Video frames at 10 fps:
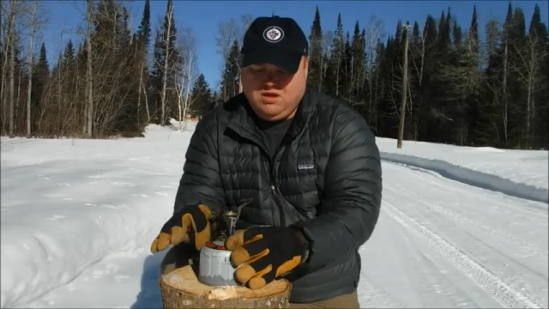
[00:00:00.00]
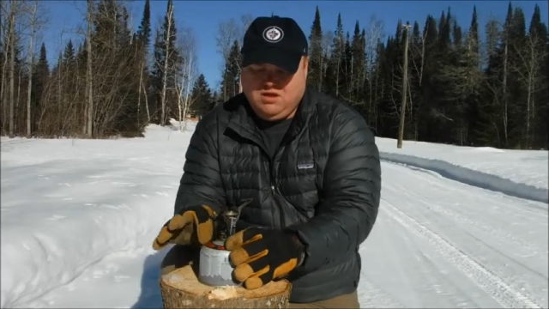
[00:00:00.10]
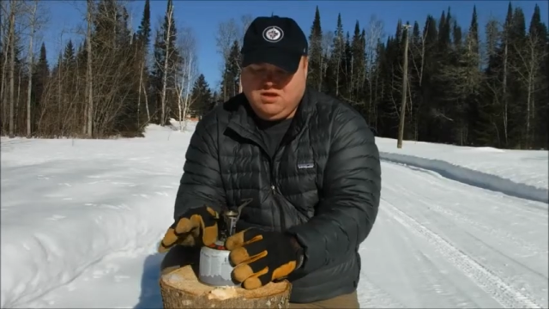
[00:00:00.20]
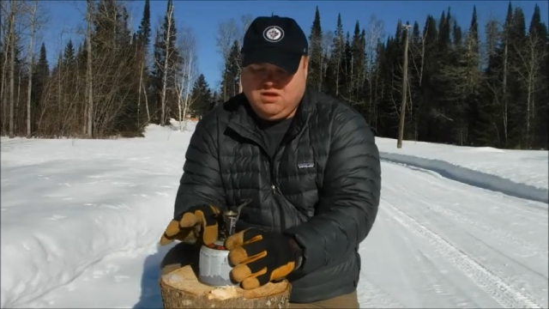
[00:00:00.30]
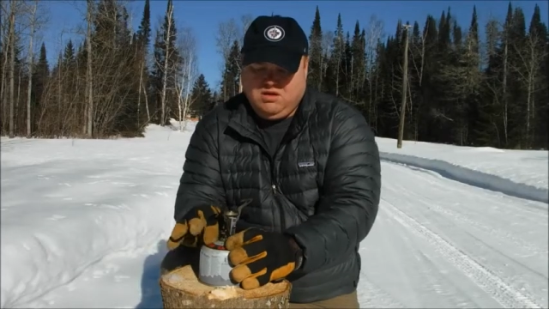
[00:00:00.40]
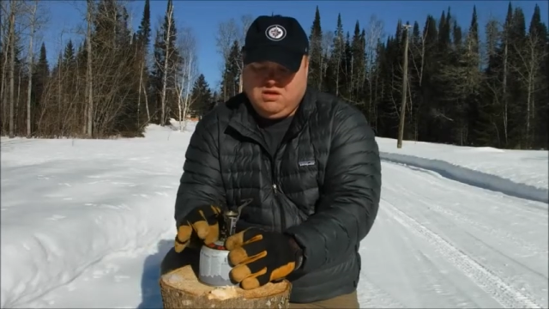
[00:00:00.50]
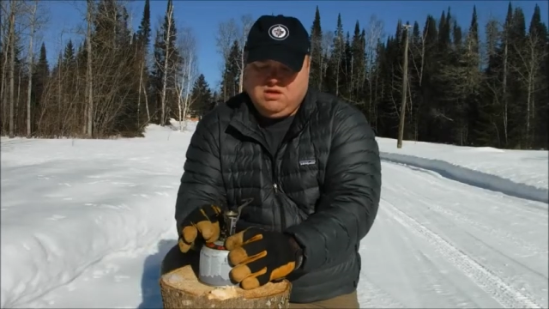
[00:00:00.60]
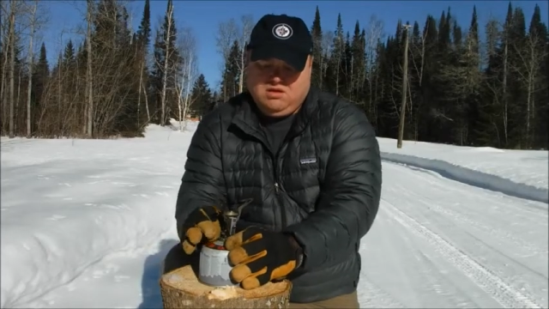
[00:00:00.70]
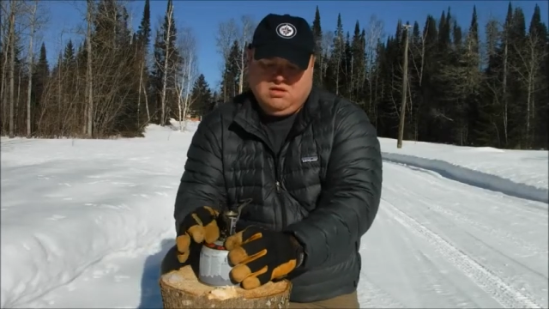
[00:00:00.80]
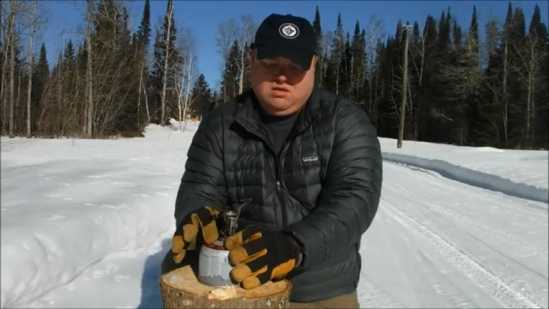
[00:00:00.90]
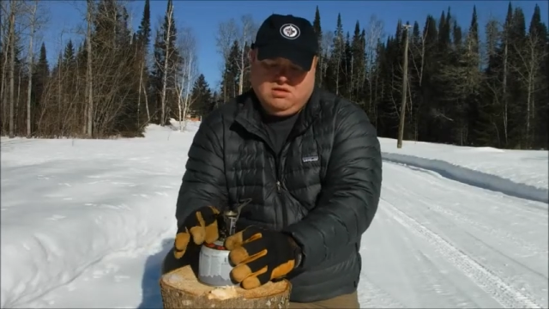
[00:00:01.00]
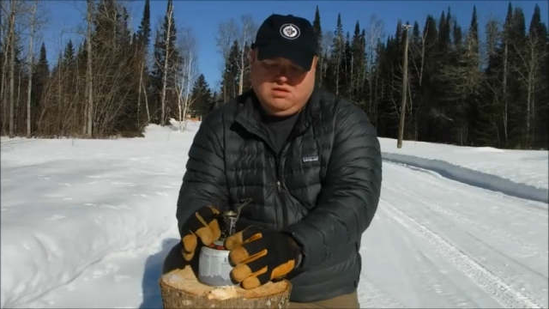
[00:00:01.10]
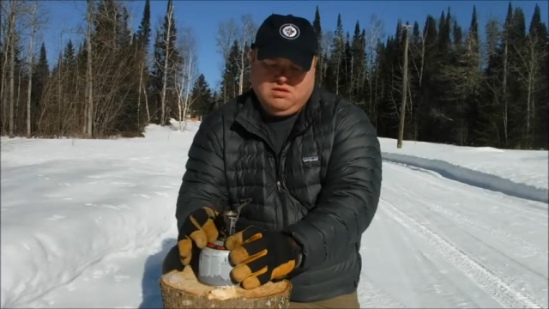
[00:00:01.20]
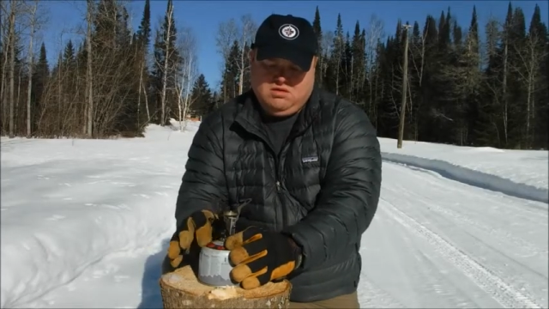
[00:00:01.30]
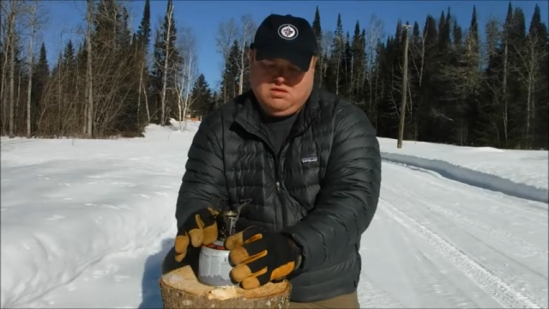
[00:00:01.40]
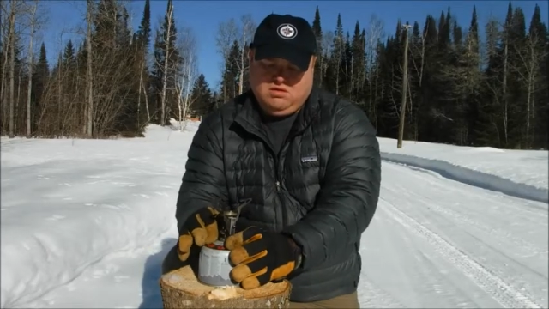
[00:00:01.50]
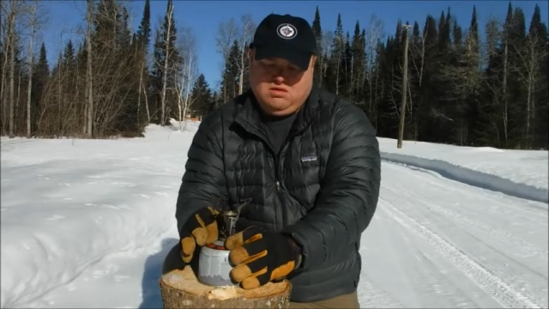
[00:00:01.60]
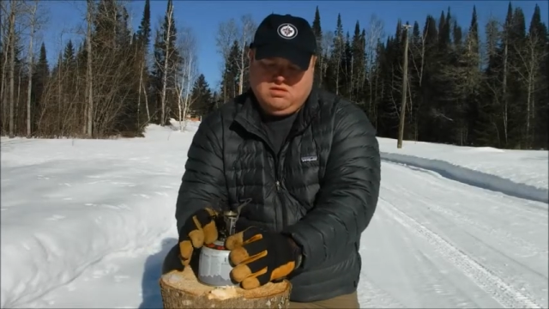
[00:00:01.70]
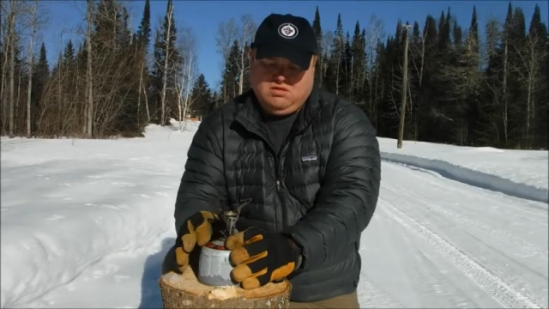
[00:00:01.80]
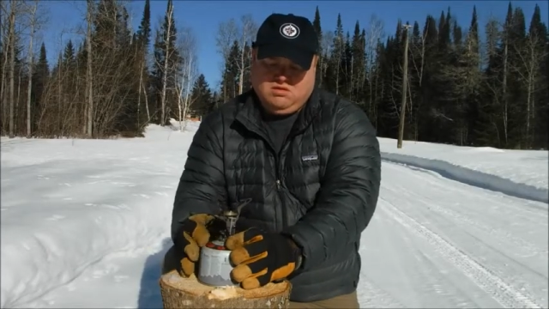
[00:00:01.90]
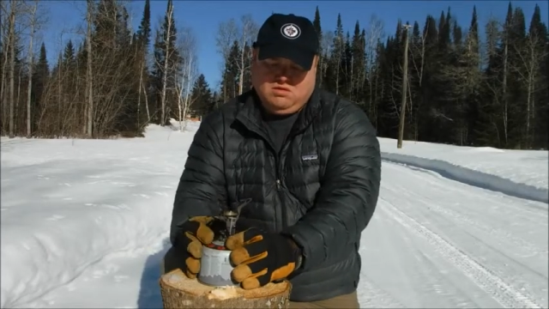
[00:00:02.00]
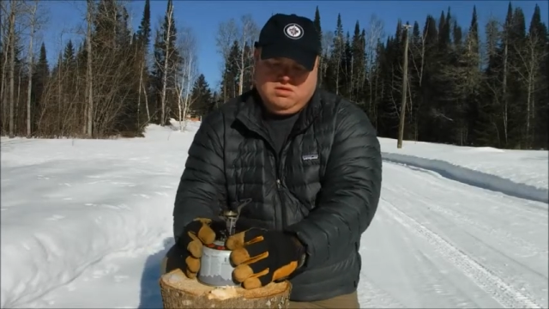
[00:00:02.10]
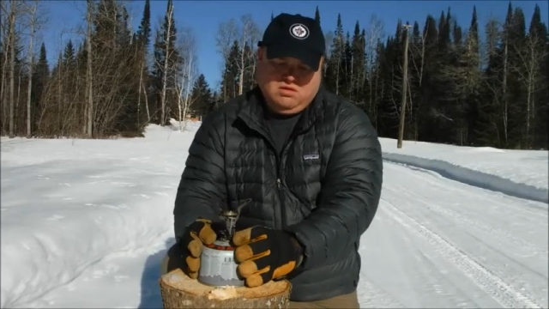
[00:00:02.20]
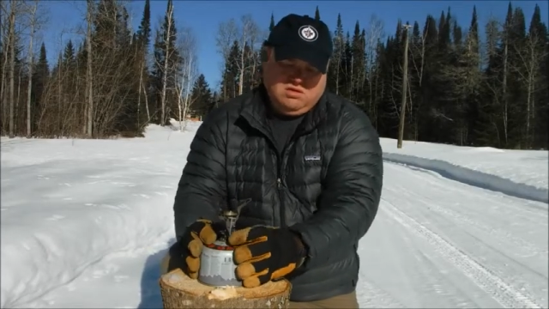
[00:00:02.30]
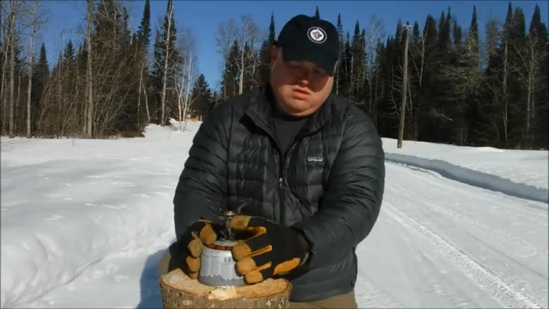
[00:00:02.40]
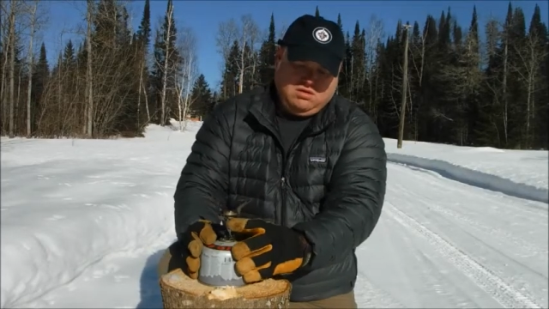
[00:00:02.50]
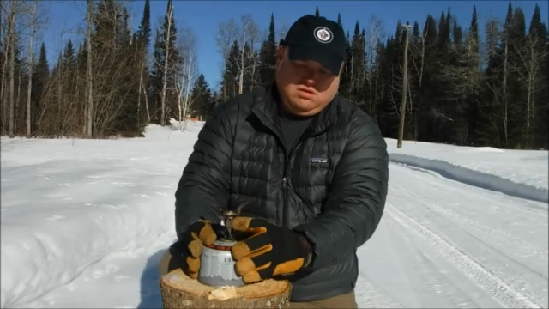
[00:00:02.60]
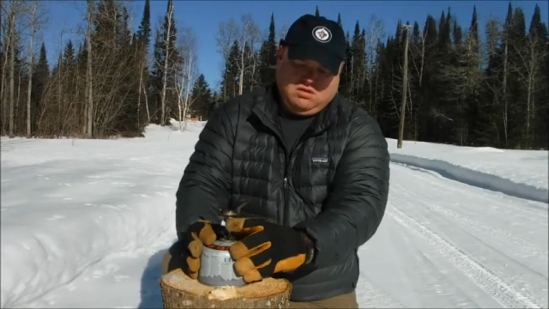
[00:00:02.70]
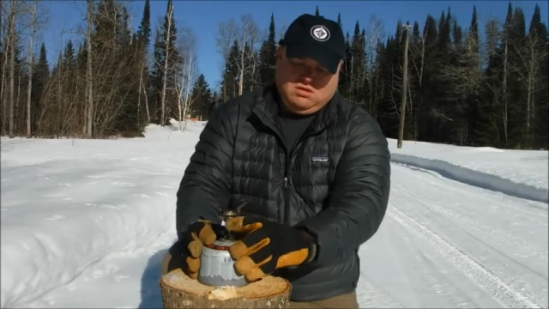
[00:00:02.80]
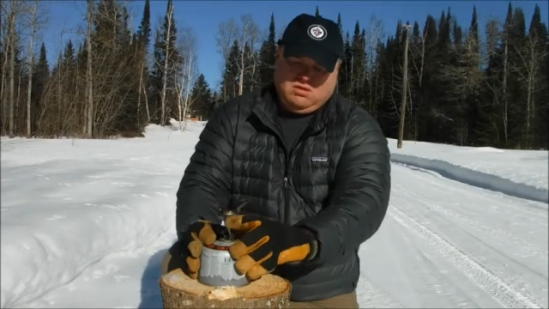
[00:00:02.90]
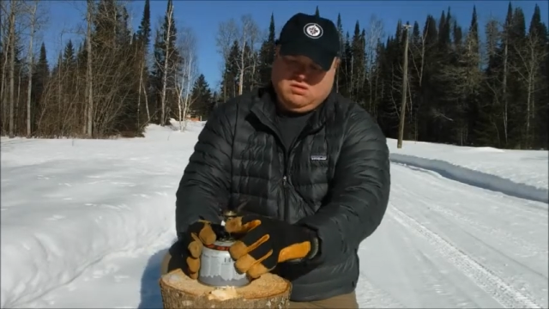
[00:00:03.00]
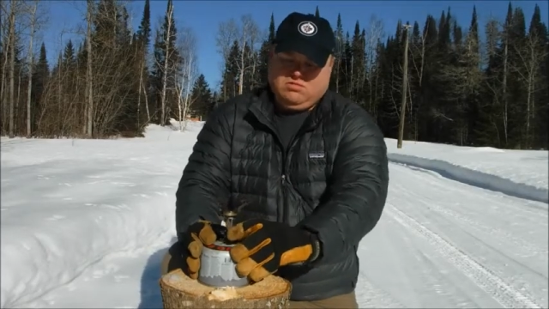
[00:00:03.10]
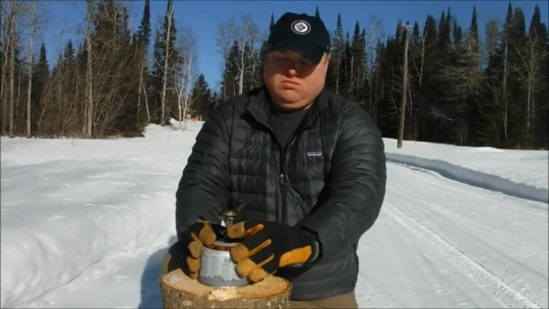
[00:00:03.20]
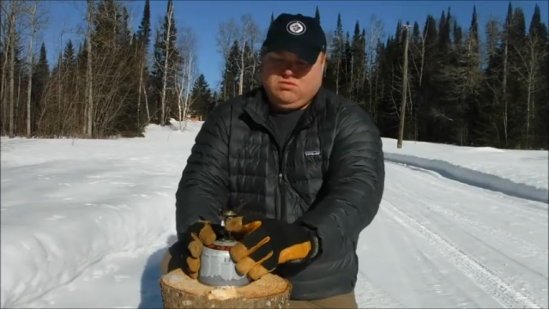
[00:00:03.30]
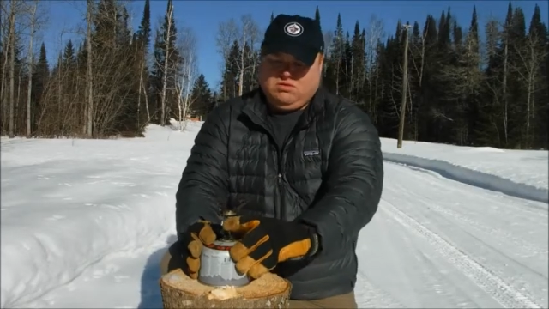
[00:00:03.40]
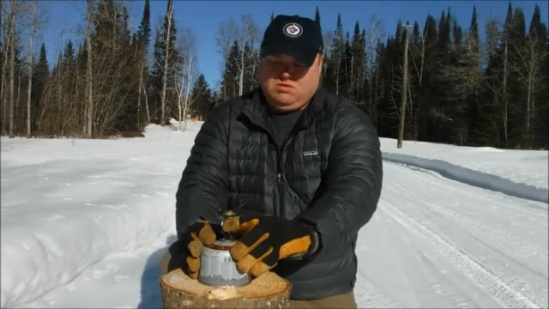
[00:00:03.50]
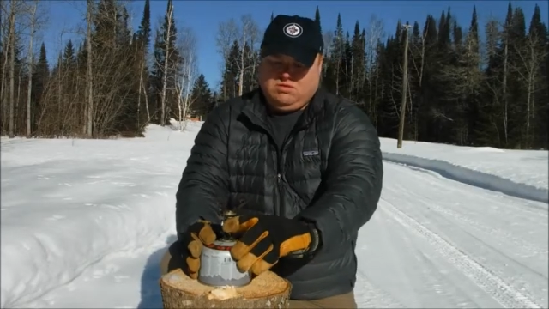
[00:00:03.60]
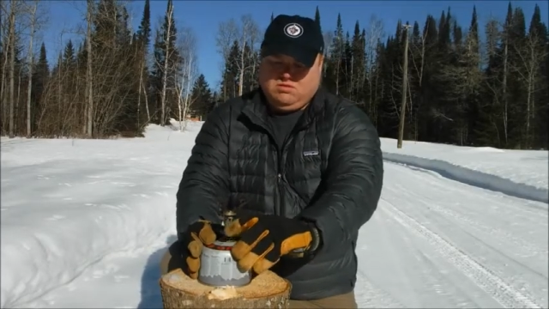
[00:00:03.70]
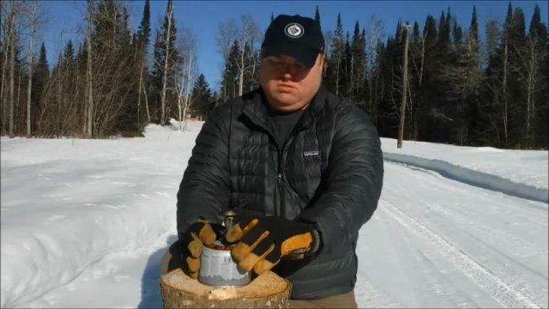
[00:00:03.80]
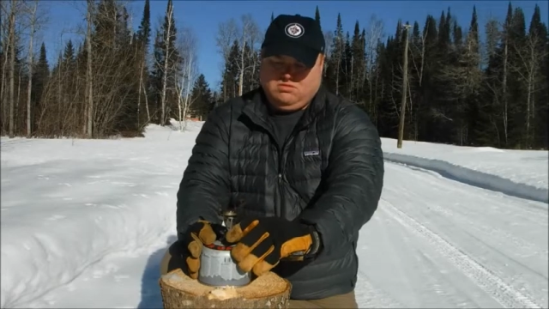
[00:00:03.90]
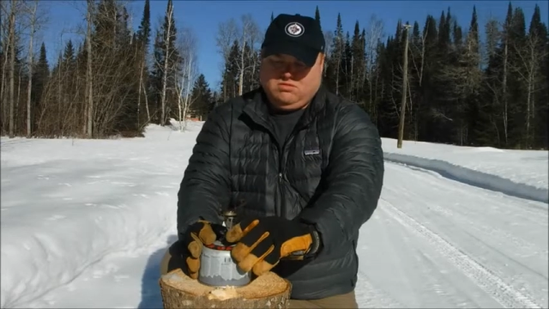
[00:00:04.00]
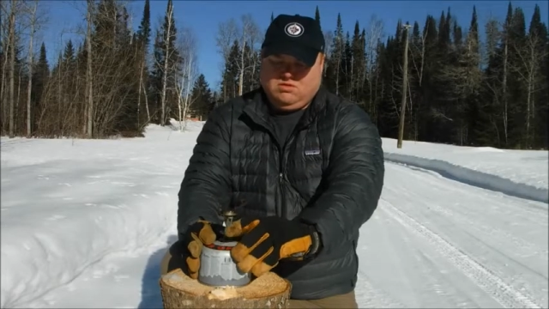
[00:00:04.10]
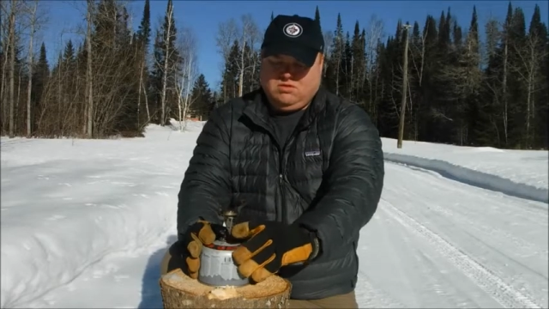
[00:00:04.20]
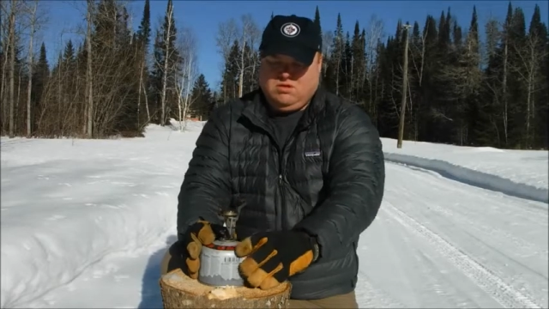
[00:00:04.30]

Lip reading: (silence)